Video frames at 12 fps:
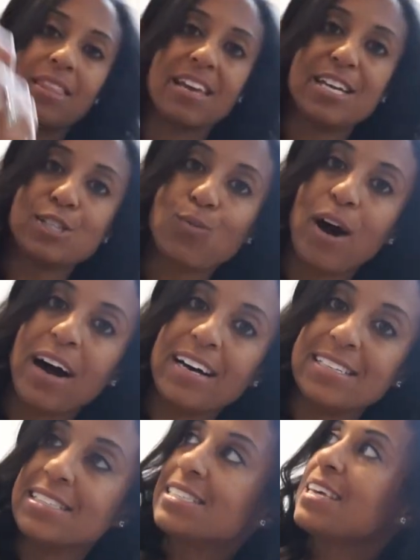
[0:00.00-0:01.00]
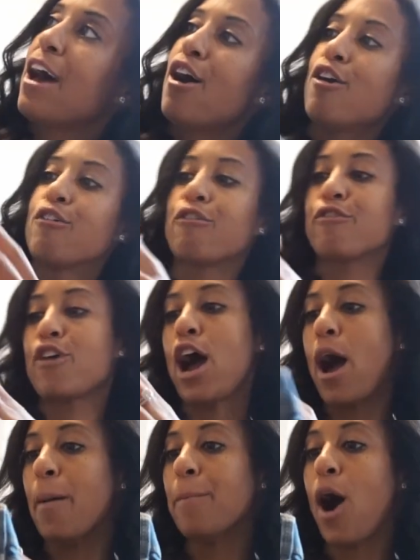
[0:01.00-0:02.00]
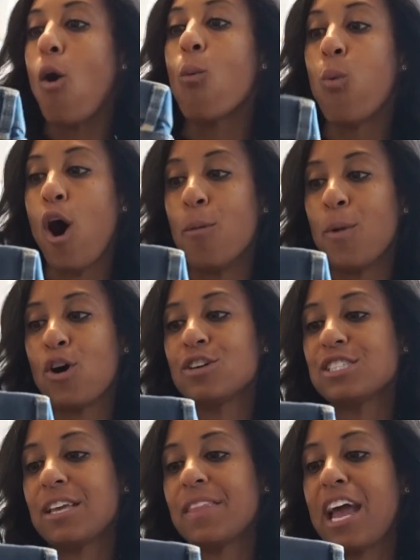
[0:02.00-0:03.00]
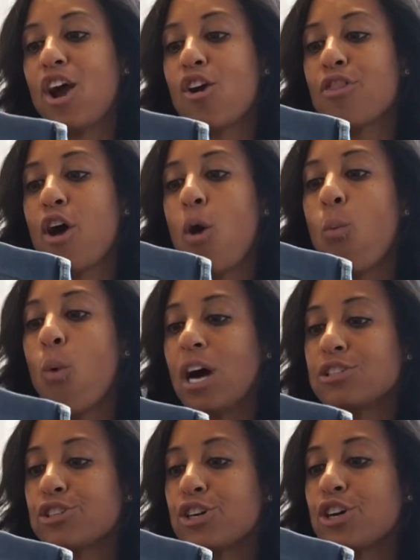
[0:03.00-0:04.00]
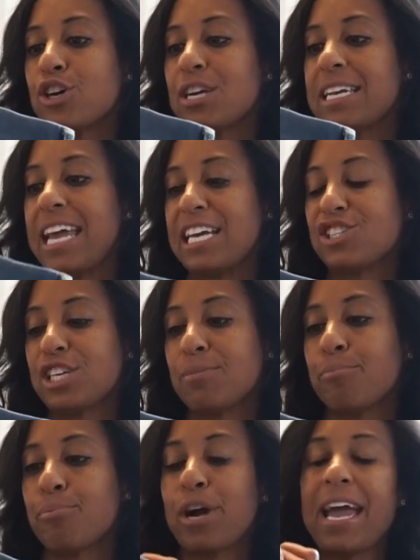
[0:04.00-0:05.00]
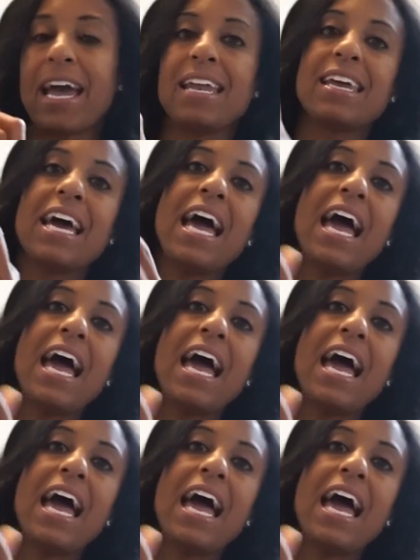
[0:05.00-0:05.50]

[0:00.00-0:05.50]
these ones from Walmart. They are the Wonder Nation brand,